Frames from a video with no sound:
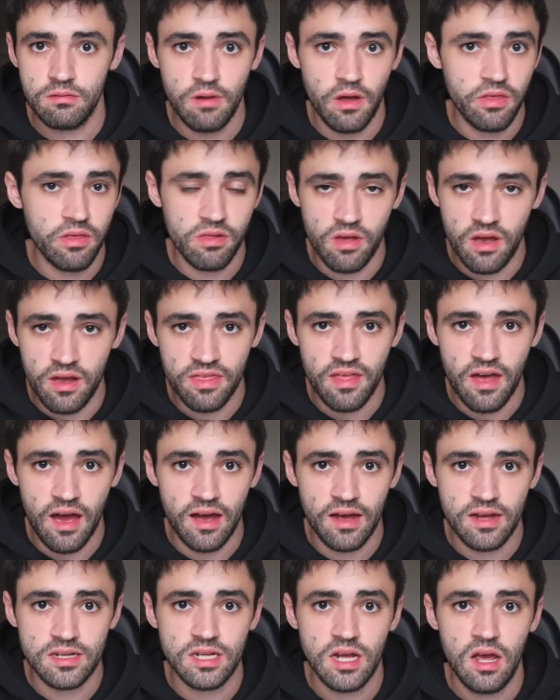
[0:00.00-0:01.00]
nothing like
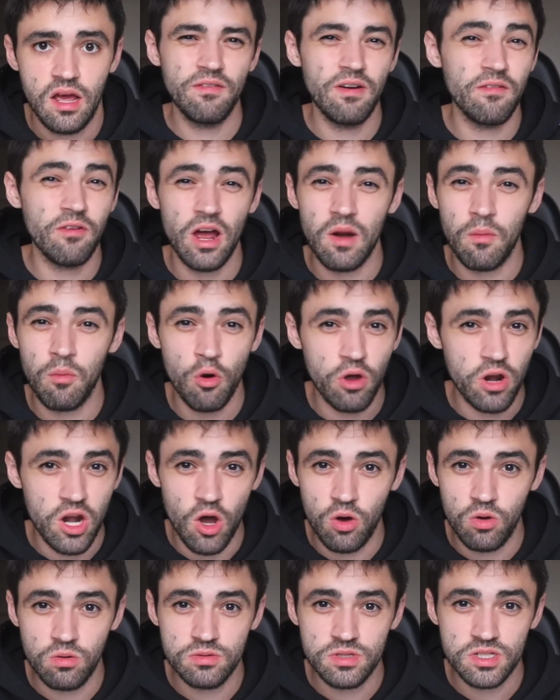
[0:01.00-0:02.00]
that. I've never had a broken
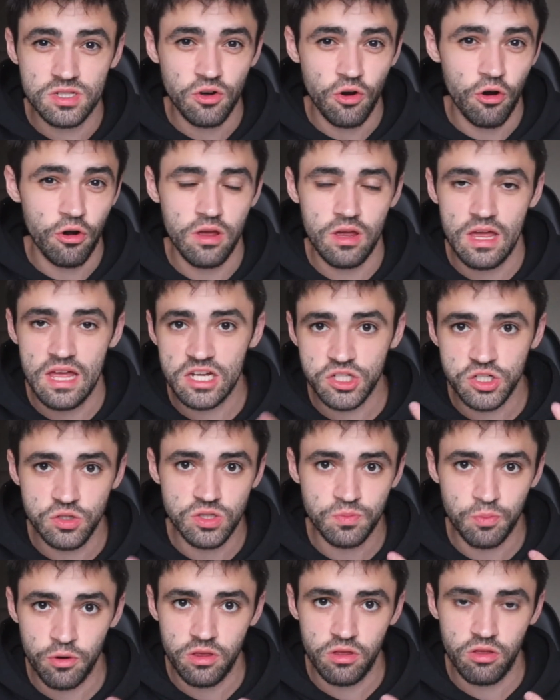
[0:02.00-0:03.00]
nose or any
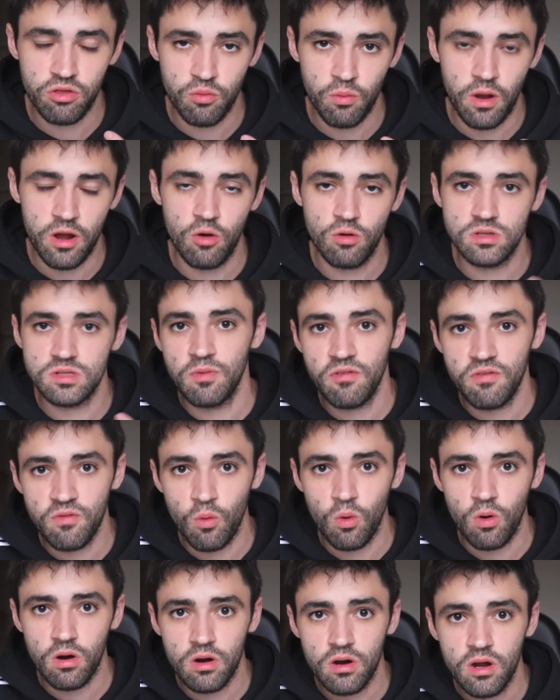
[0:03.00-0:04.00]
issues breathing through my nose
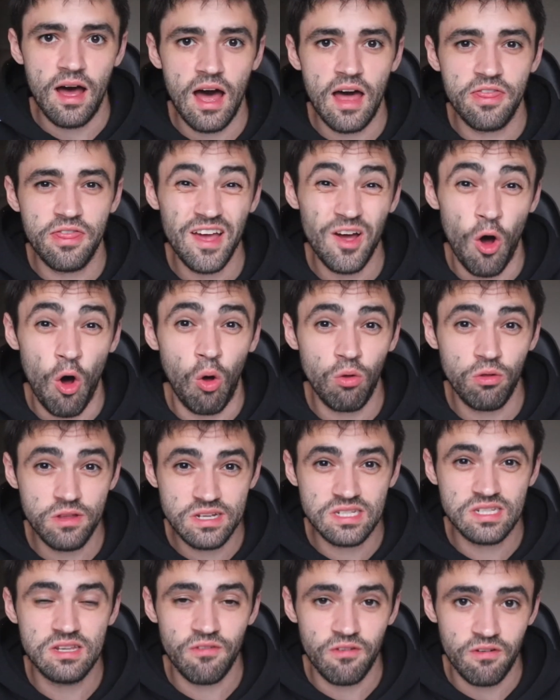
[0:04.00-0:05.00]
before. I think all
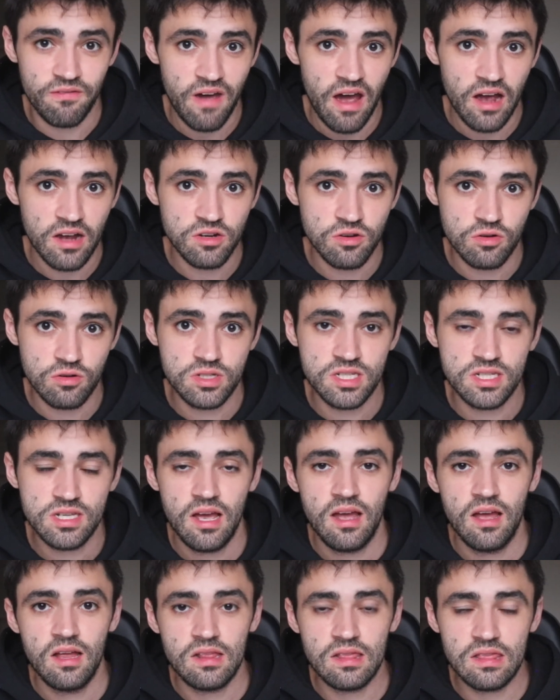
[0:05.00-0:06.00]
these different factors
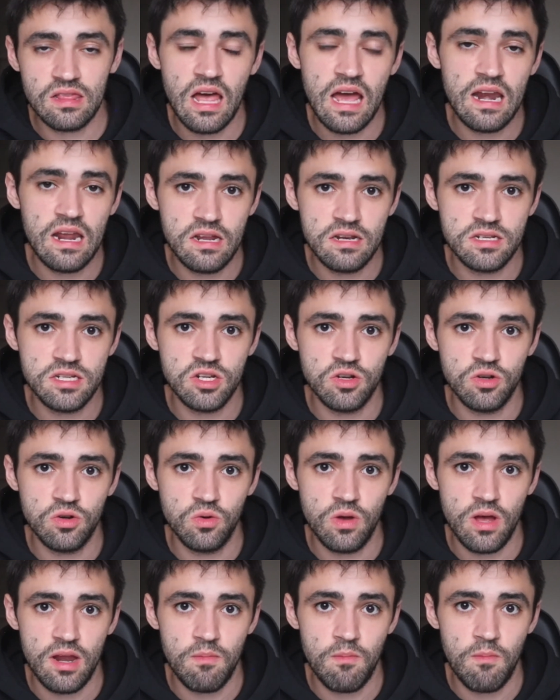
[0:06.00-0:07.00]
led
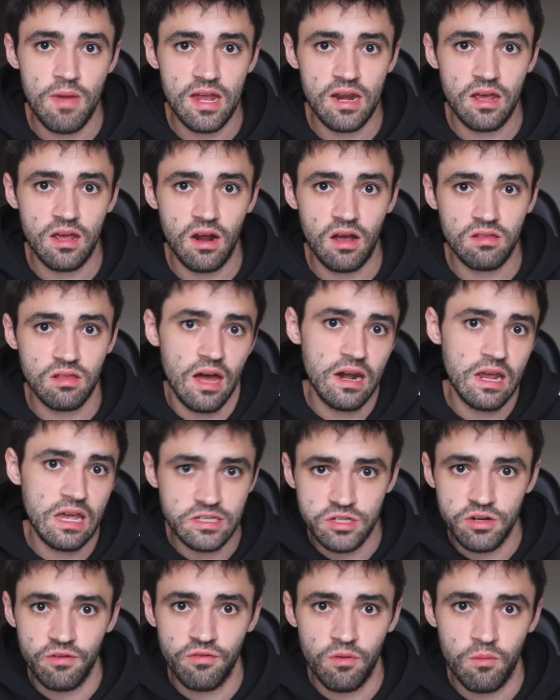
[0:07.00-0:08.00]
into and made it a lot
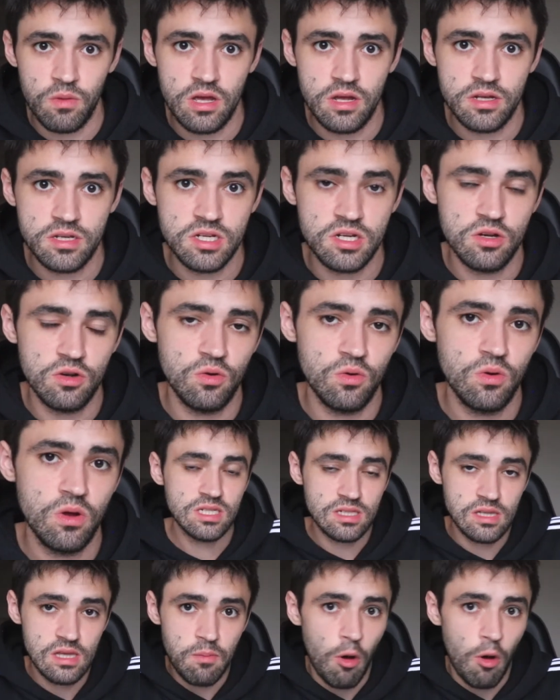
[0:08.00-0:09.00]
easier for me to sleep